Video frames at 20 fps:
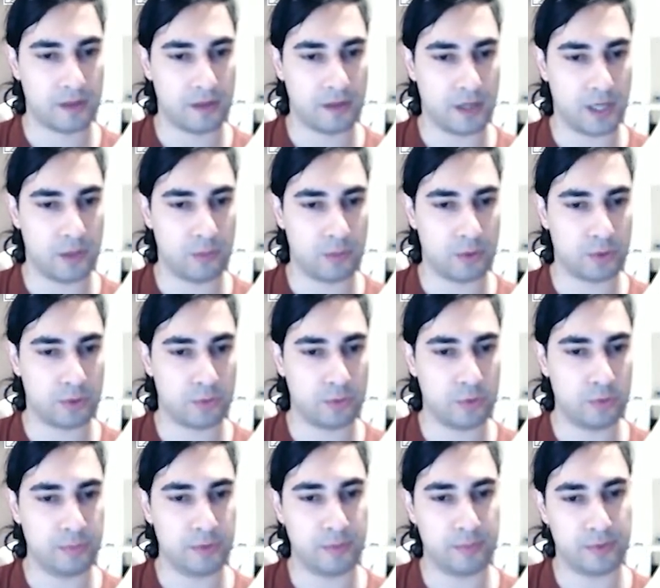I will
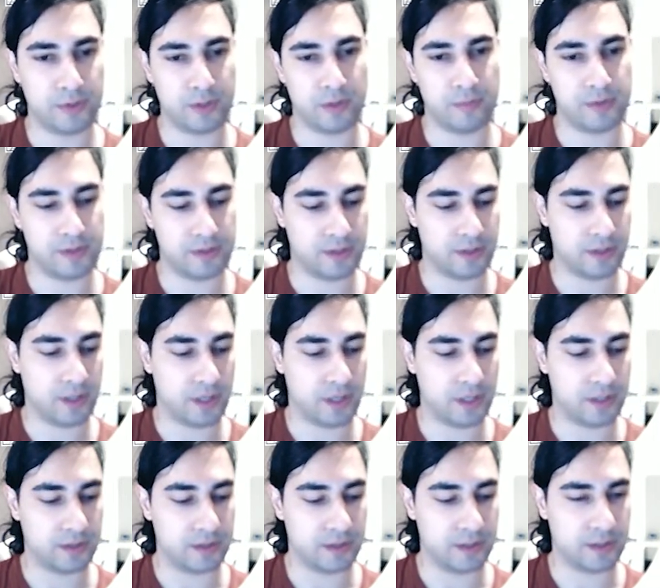group the parameter
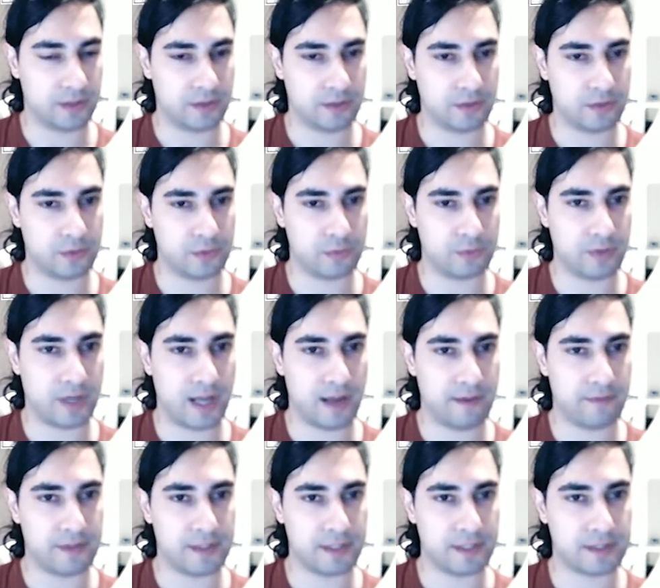under
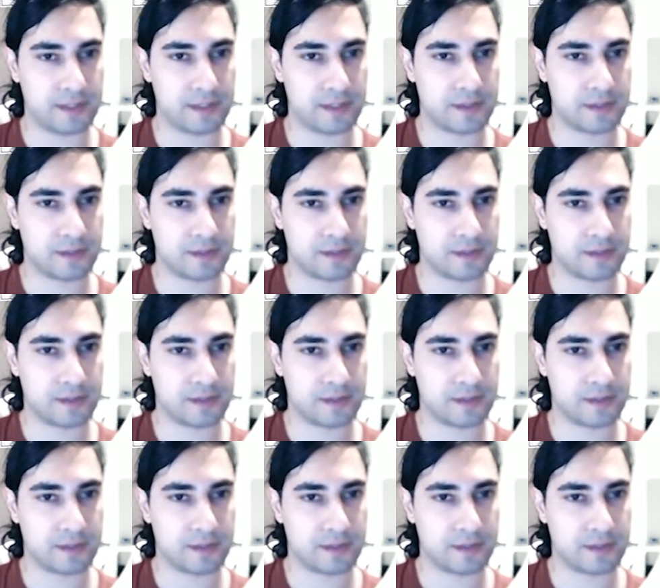graphics.